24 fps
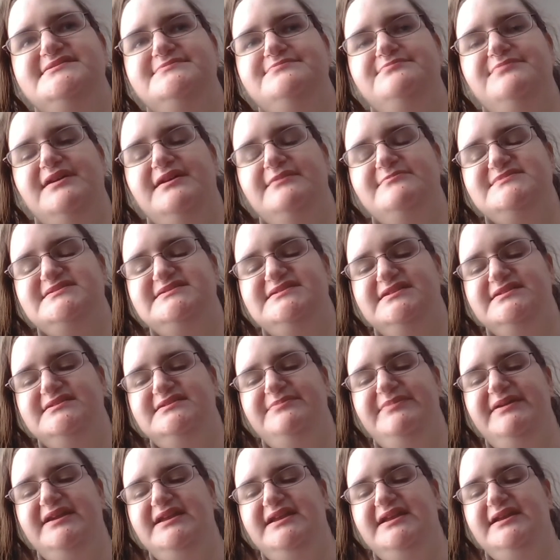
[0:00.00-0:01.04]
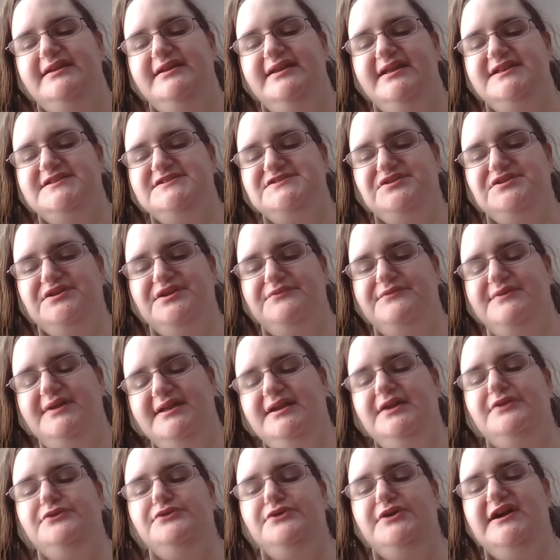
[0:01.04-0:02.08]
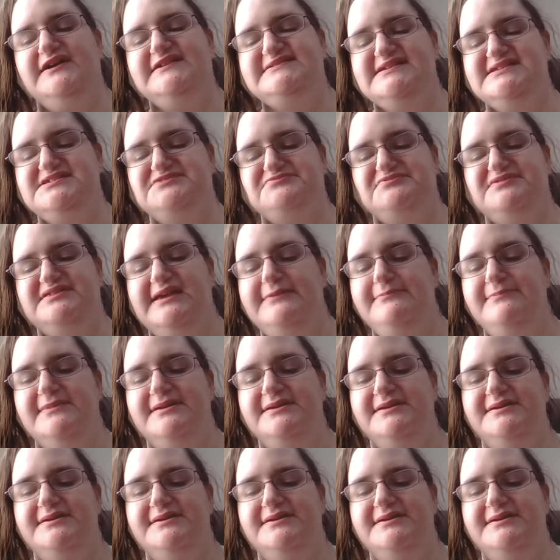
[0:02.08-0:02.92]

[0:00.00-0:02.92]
But I'm still debating entering another contest with them.